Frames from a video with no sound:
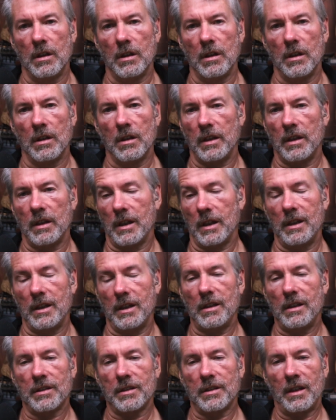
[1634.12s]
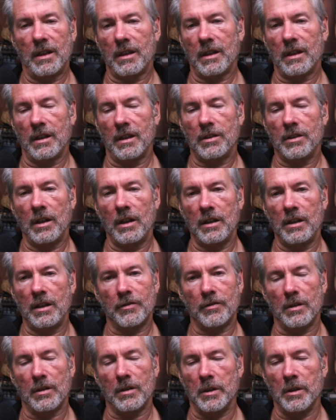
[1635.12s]
that idea is not going to change
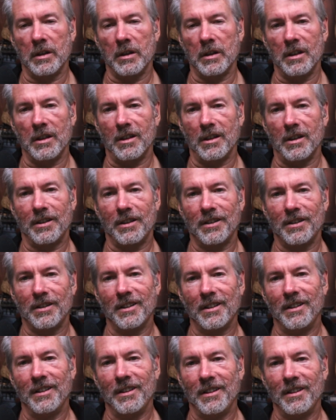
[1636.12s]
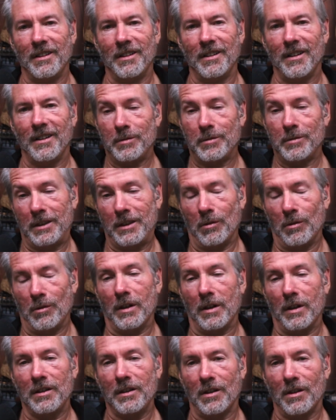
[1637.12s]
for 1,000,000 years. I'm still
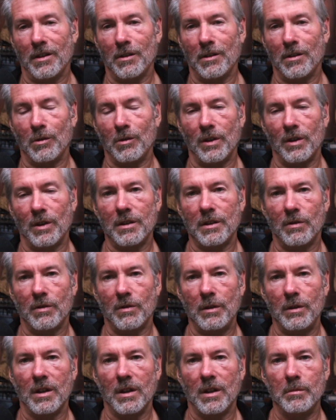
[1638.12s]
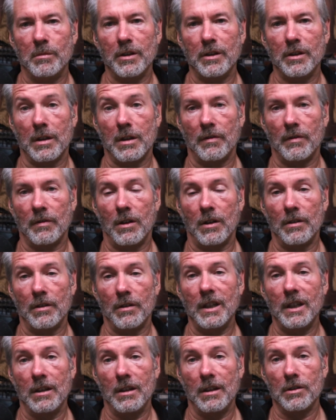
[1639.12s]
wanting to hold 1/21 millionth of all
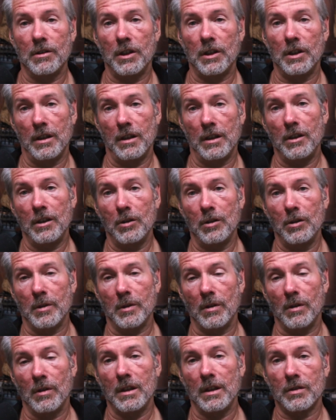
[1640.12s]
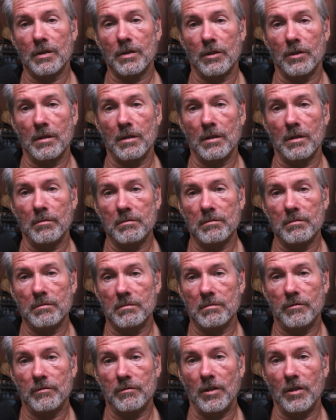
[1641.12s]
the energy in the human race for
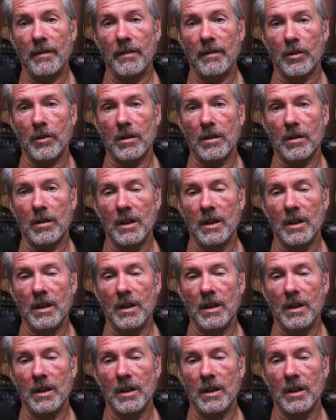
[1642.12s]
forever.